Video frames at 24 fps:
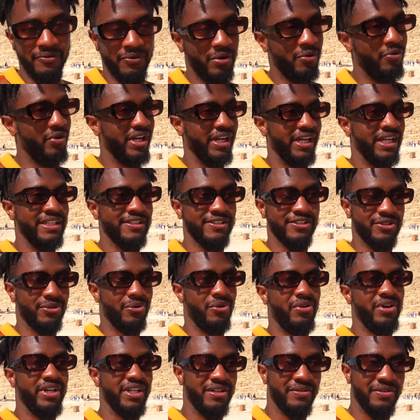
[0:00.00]
we're with a
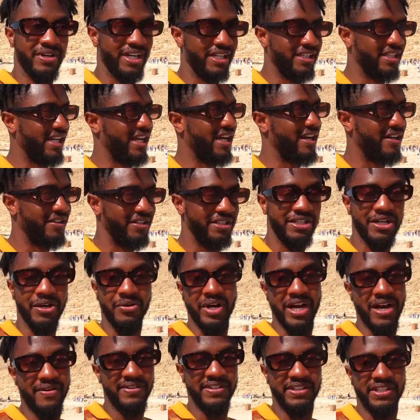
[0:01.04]
historian right now, he know
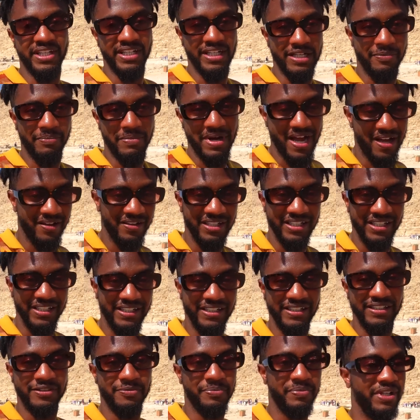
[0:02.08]
everything about
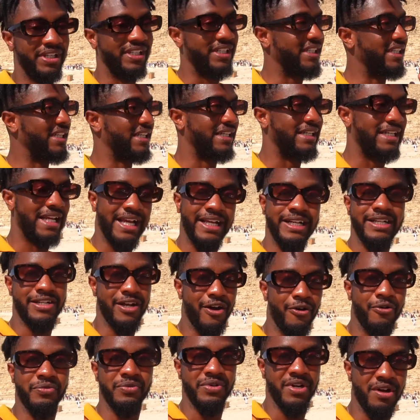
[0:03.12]
these, but they
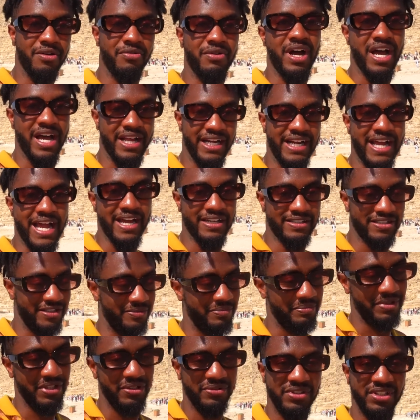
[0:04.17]
don't know how they actually
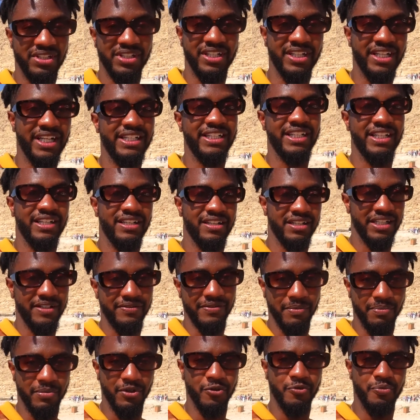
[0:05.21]
built it because they didn't leave
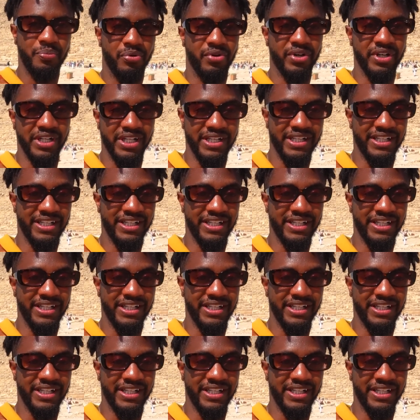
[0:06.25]
a blueprint or